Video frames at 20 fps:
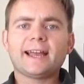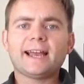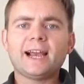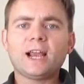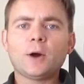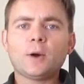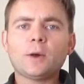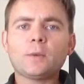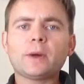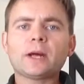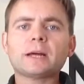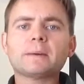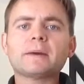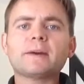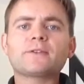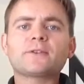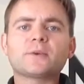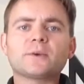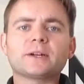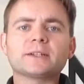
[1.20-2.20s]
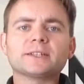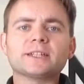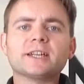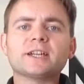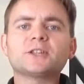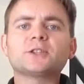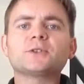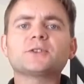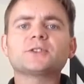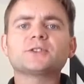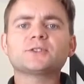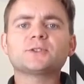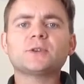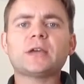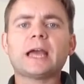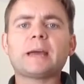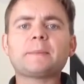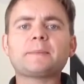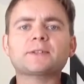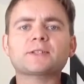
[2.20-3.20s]
Hello and welcome everyone to this
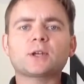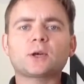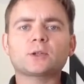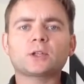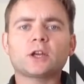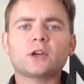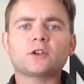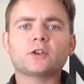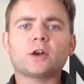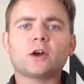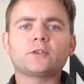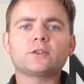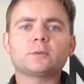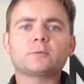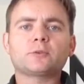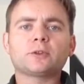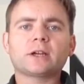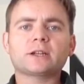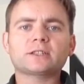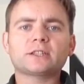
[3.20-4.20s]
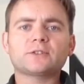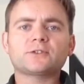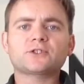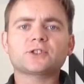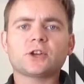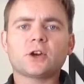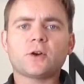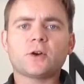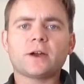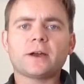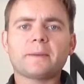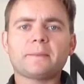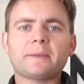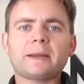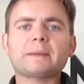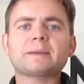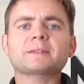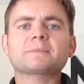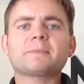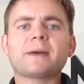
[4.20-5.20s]
new episode of The Productive Show.
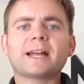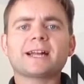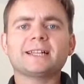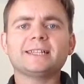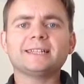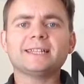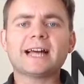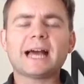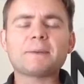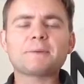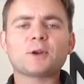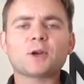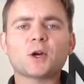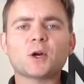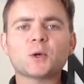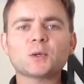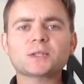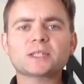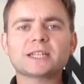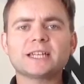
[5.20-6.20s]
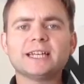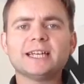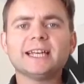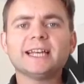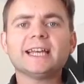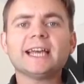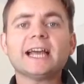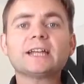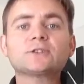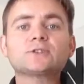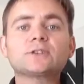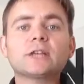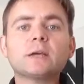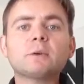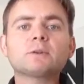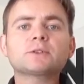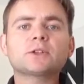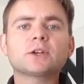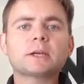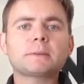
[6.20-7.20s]
My name is Michael, I'm your host, and today
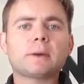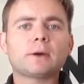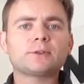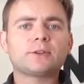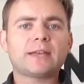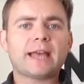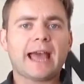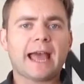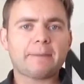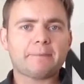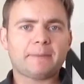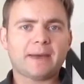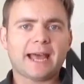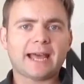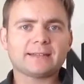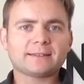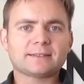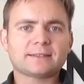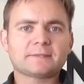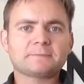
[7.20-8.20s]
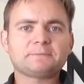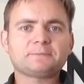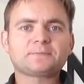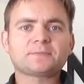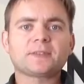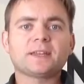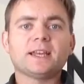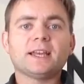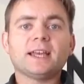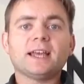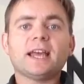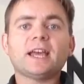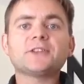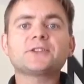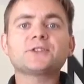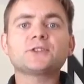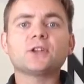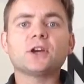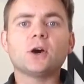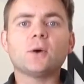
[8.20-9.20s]
we'll talk about the iPads.
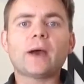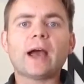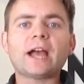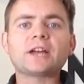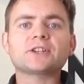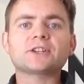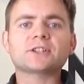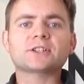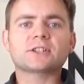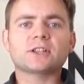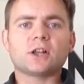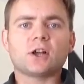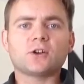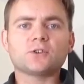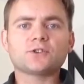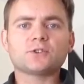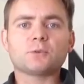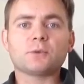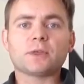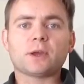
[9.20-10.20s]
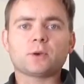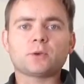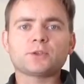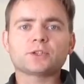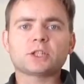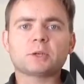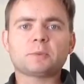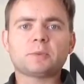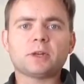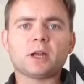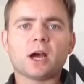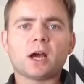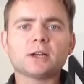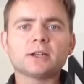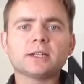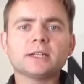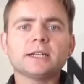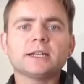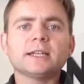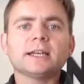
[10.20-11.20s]
As you know, I just launched with Augusto
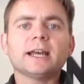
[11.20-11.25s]
Pinaud